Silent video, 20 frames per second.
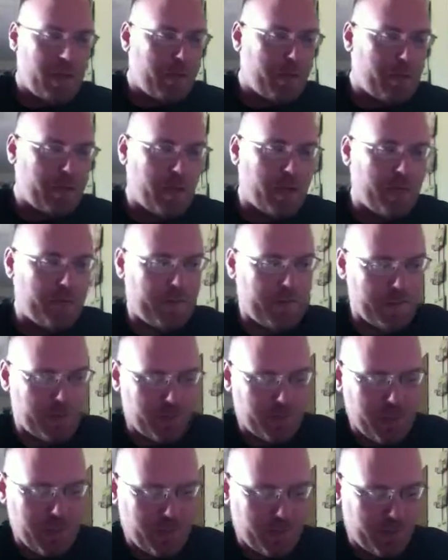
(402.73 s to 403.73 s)

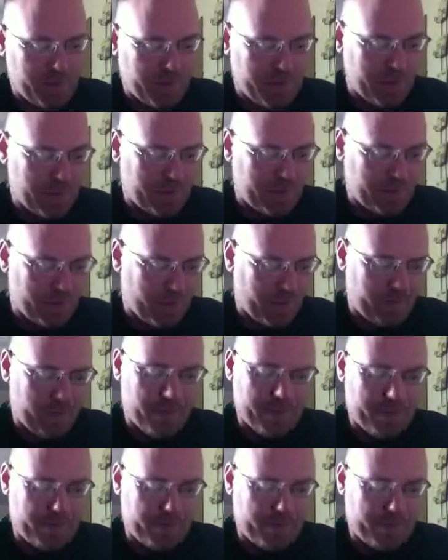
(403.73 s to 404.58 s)
that's chapter 6. I've covered